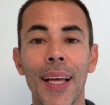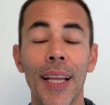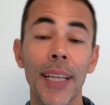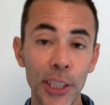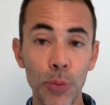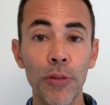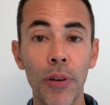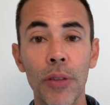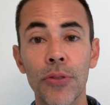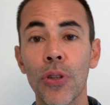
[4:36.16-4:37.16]
Let's move
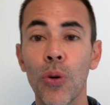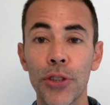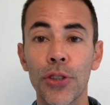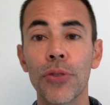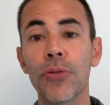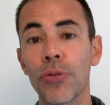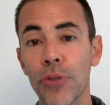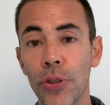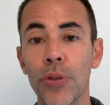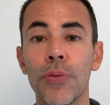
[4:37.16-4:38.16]
on to question
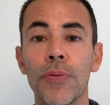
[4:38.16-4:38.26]
2.